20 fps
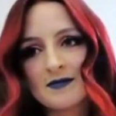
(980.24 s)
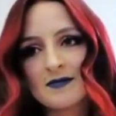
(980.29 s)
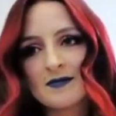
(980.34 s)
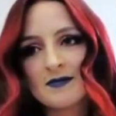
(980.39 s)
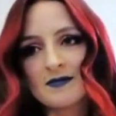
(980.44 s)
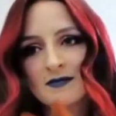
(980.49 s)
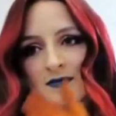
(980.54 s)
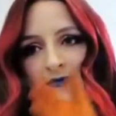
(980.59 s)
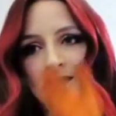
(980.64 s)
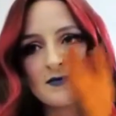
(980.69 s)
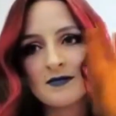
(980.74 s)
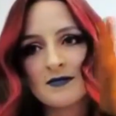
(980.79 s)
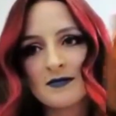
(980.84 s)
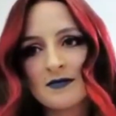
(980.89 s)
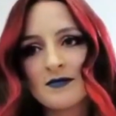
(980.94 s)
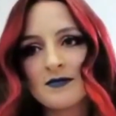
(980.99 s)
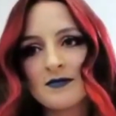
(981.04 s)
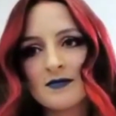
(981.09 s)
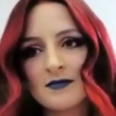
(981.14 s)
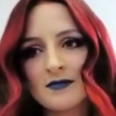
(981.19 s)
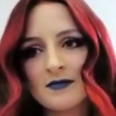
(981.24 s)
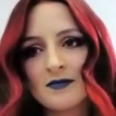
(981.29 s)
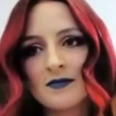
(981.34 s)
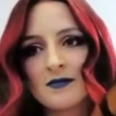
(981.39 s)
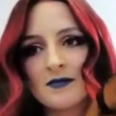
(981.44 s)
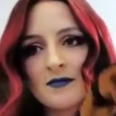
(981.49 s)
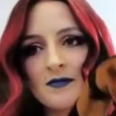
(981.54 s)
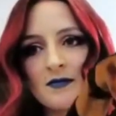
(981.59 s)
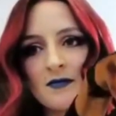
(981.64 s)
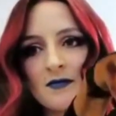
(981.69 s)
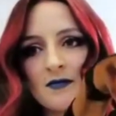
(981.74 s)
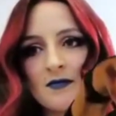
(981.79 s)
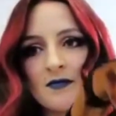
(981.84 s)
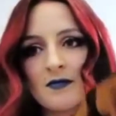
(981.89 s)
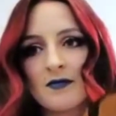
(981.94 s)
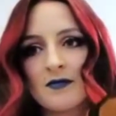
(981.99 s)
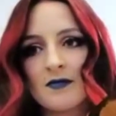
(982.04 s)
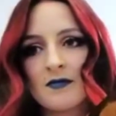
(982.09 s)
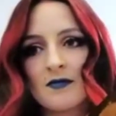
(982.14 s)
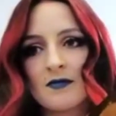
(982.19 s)

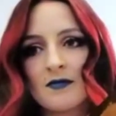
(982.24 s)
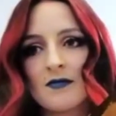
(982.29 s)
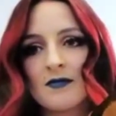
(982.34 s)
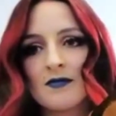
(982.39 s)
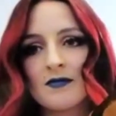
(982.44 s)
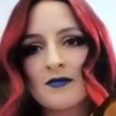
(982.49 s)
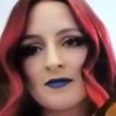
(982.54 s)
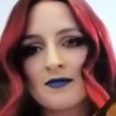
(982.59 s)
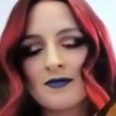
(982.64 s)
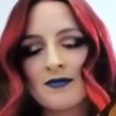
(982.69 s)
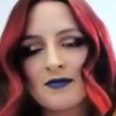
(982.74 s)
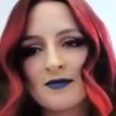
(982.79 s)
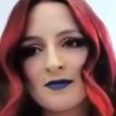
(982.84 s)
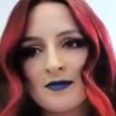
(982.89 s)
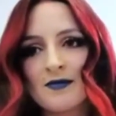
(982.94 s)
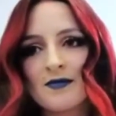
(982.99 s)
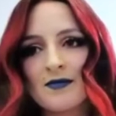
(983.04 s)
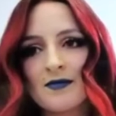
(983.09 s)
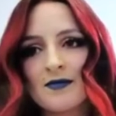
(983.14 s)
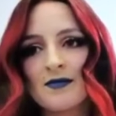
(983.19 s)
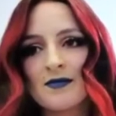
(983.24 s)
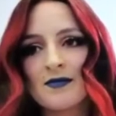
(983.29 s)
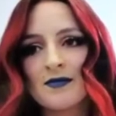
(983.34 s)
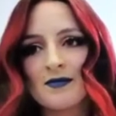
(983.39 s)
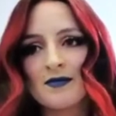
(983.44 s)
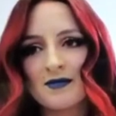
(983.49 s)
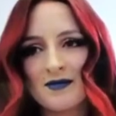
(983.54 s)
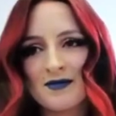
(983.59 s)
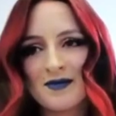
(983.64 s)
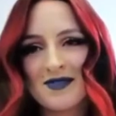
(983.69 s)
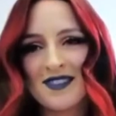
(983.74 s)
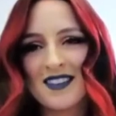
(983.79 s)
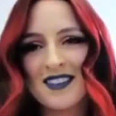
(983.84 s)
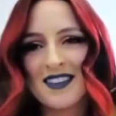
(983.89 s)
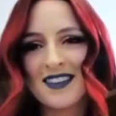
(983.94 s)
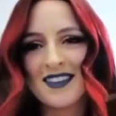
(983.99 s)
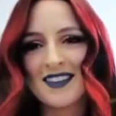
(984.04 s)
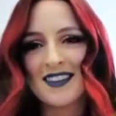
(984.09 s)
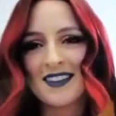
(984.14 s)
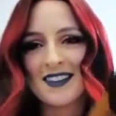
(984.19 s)

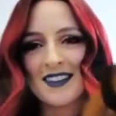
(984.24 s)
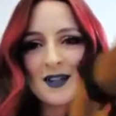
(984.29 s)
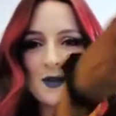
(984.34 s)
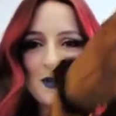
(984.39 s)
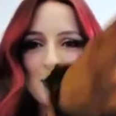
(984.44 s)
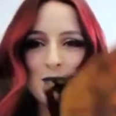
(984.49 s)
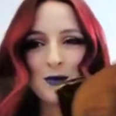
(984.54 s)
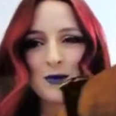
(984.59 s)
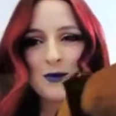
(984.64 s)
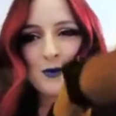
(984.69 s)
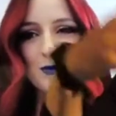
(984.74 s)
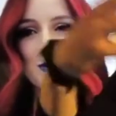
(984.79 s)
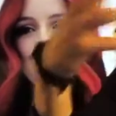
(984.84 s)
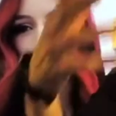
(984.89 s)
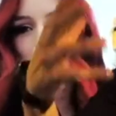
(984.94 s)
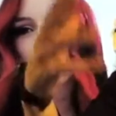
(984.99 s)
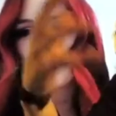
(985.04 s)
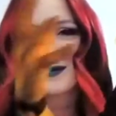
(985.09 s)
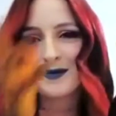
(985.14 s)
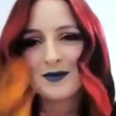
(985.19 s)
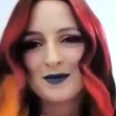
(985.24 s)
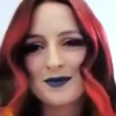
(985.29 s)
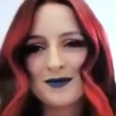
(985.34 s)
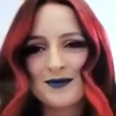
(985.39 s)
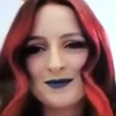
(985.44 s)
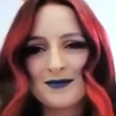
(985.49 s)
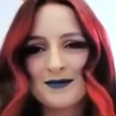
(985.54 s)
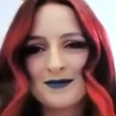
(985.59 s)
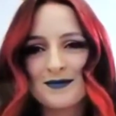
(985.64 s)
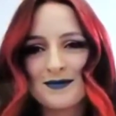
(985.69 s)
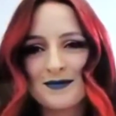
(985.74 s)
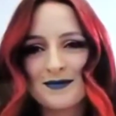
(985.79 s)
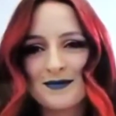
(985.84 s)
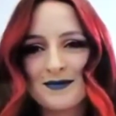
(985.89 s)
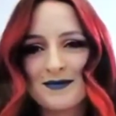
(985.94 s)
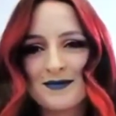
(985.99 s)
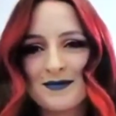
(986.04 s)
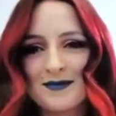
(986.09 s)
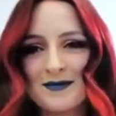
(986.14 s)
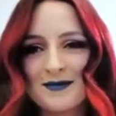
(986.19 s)

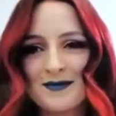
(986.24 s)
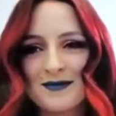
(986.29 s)
The person shown says nothing.